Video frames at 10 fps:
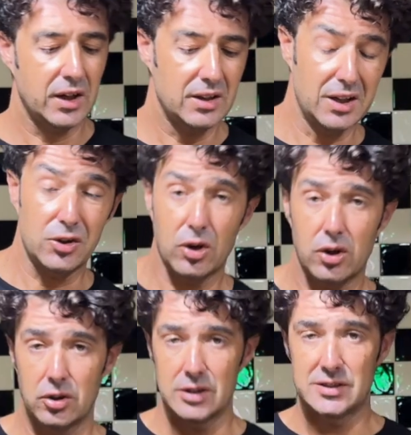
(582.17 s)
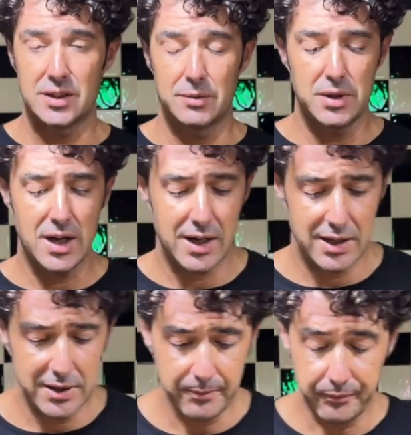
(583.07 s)
The color is a bit
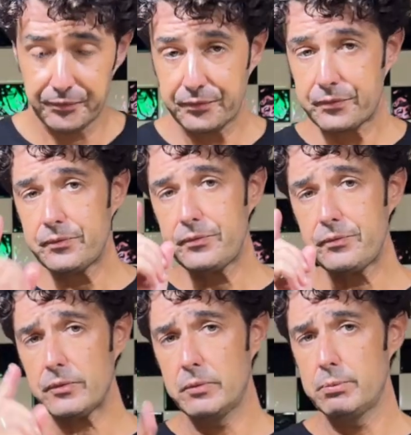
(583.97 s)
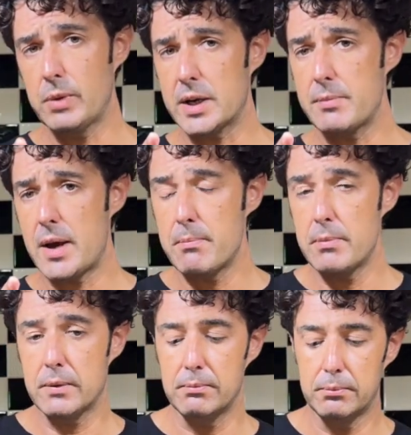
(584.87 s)
ugly, but
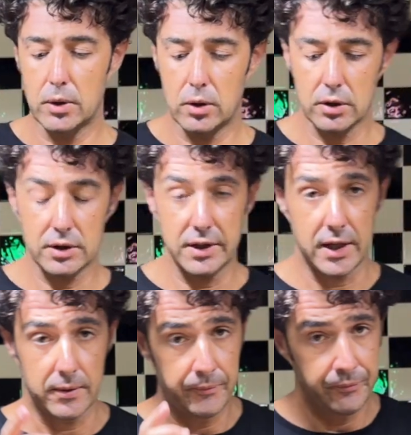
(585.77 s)
remember, more the